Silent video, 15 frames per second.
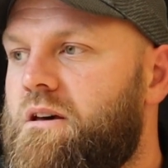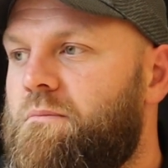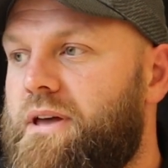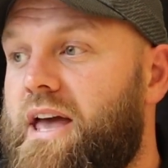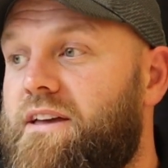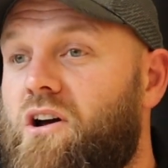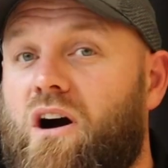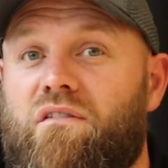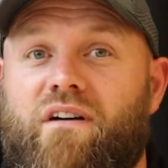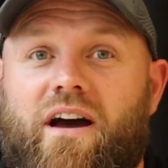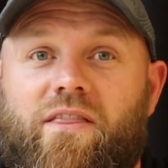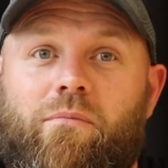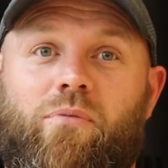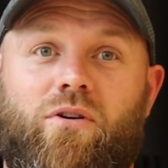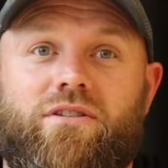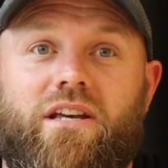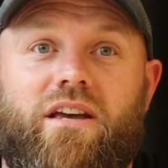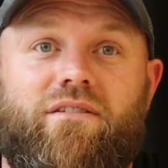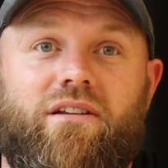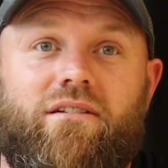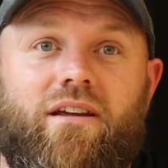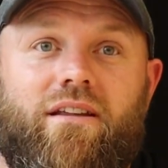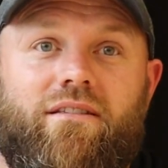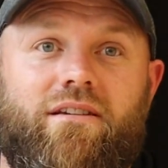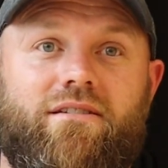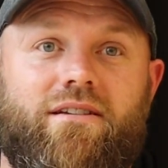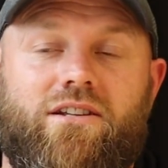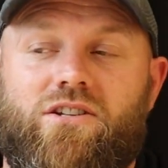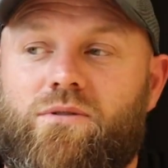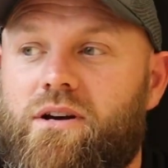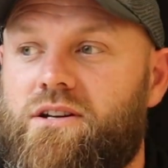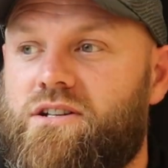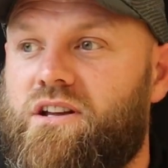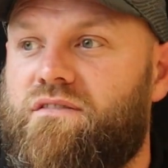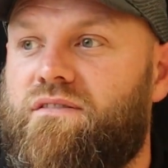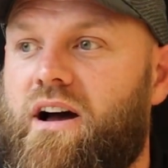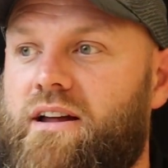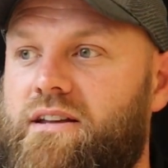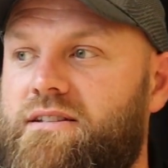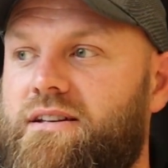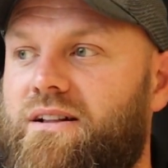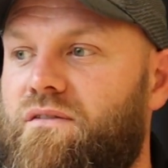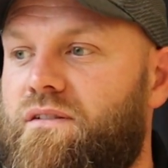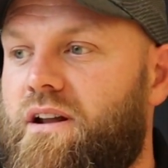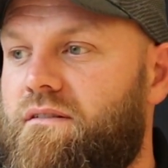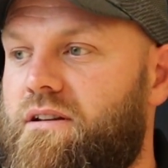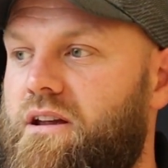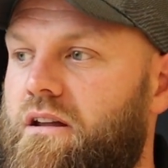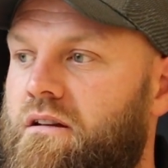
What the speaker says: But yeah, you've got to find the positive in the situation you find yourself in, haven't you?